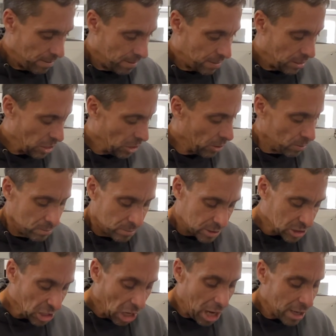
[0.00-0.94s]
you know,
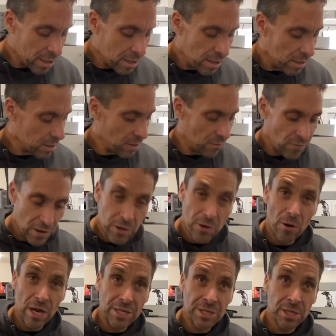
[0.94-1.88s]
stock
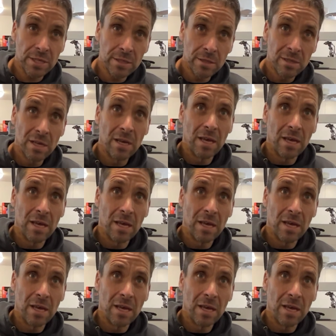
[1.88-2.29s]
configuration,